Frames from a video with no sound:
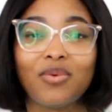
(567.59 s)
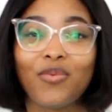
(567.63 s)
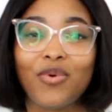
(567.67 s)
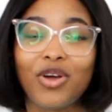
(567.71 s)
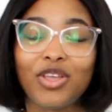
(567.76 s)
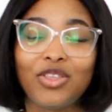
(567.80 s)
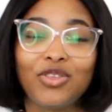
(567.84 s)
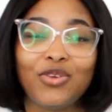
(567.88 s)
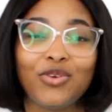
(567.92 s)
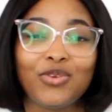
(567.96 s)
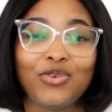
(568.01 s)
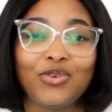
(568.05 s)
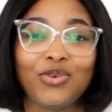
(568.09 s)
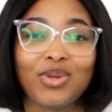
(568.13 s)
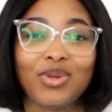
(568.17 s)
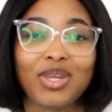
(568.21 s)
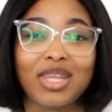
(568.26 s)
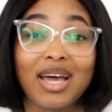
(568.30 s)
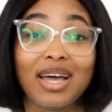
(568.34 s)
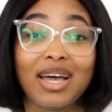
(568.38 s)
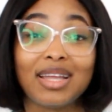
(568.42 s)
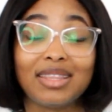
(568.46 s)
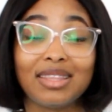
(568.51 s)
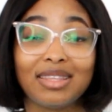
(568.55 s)
When you do
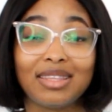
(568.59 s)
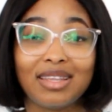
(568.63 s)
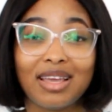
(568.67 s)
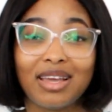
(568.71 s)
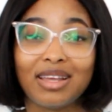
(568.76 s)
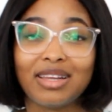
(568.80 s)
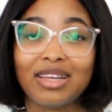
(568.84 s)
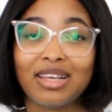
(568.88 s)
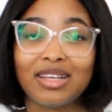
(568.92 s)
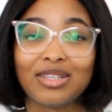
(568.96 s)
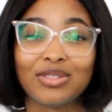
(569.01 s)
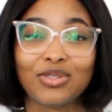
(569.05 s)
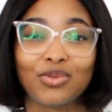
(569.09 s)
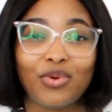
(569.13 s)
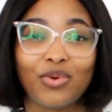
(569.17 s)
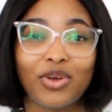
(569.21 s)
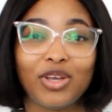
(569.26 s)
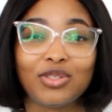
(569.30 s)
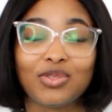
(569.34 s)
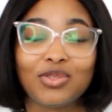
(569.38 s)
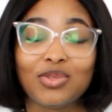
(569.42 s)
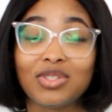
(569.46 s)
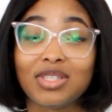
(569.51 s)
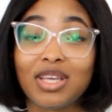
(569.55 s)
that, then it's
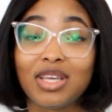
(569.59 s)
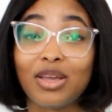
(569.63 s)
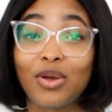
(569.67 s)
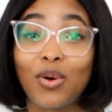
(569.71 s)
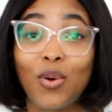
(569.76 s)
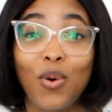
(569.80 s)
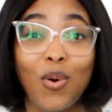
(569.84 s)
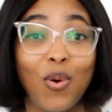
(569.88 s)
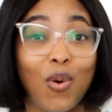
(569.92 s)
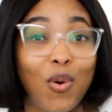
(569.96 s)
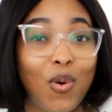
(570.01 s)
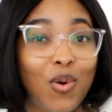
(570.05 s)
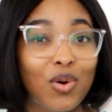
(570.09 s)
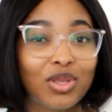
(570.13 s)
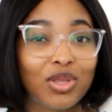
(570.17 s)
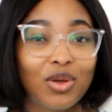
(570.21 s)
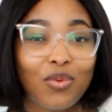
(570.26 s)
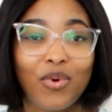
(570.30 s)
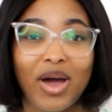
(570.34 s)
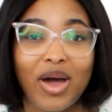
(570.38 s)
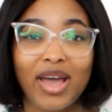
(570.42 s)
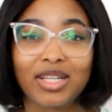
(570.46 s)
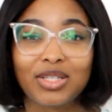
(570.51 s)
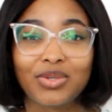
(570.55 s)
going to take all the
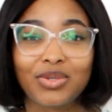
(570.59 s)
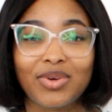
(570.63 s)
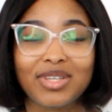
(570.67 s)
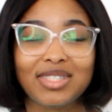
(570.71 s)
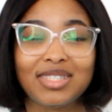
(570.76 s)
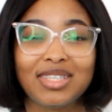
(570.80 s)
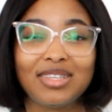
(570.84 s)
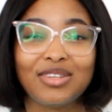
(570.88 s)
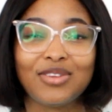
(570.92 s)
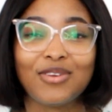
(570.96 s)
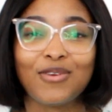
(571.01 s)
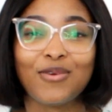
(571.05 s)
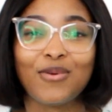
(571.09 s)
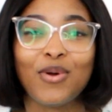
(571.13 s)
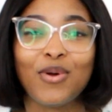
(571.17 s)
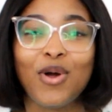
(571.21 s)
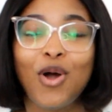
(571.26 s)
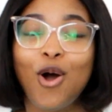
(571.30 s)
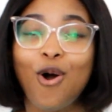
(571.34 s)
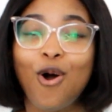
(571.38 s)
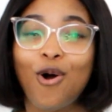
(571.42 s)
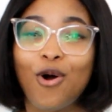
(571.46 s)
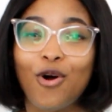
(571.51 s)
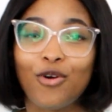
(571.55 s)
white residue
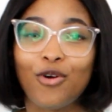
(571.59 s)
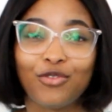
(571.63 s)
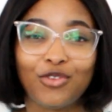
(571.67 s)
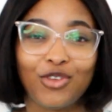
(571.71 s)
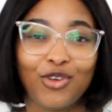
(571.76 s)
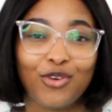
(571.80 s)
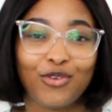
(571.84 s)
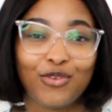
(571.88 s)
off your